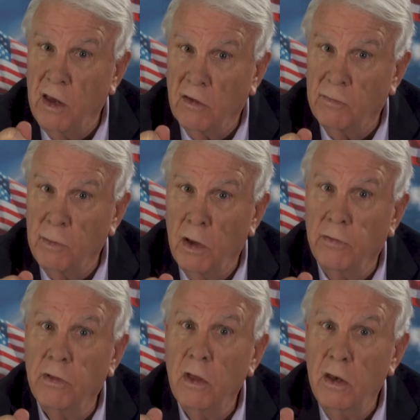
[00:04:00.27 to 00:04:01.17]
next
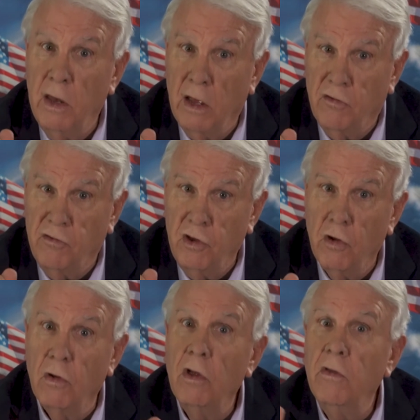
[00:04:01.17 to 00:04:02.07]
month, next
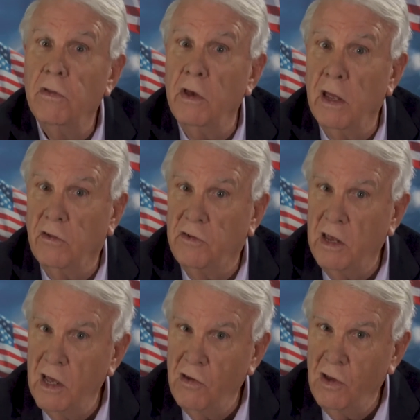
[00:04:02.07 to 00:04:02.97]
year, the next
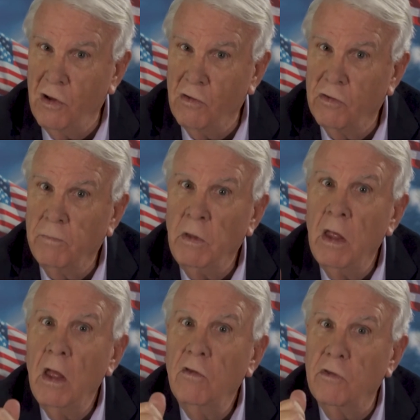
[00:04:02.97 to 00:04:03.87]
10 years.
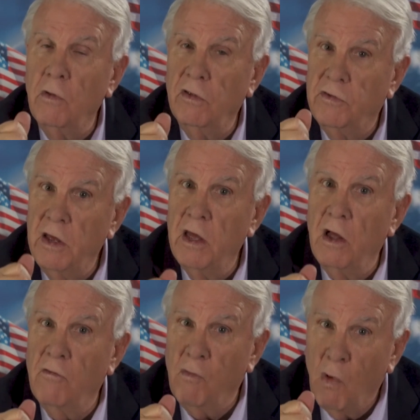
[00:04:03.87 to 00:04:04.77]
So instead
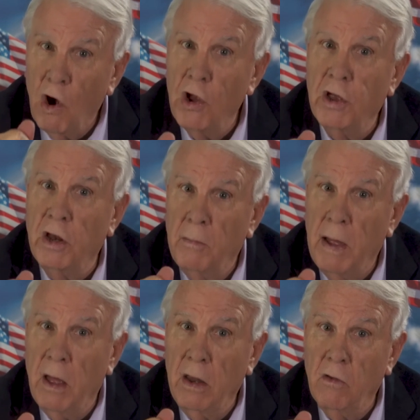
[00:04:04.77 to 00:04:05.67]
of worrying
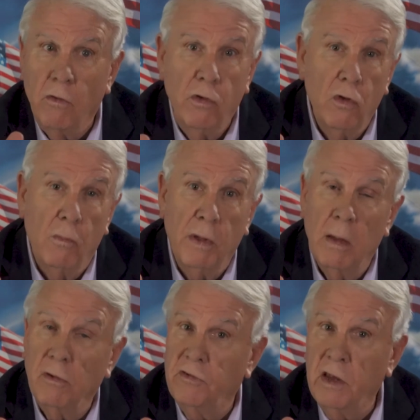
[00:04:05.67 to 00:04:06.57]
about, or be
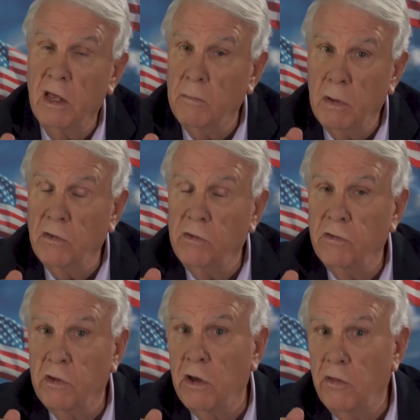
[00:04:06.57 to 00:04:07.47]
able to stay in
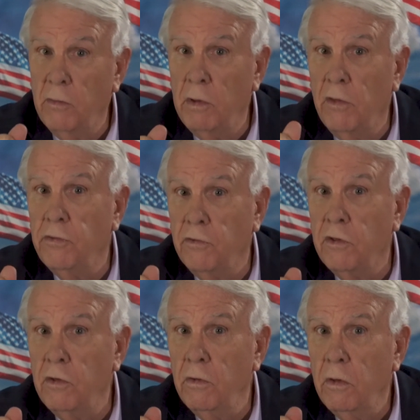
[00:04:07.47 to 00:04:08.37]
business another month or
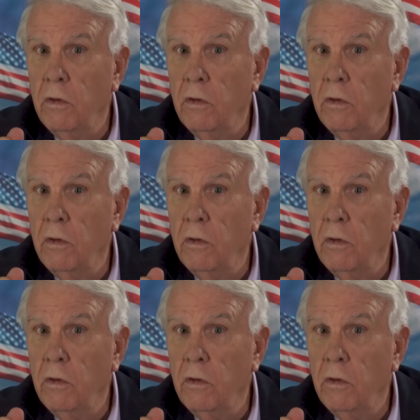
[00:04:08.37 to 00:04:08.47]
two,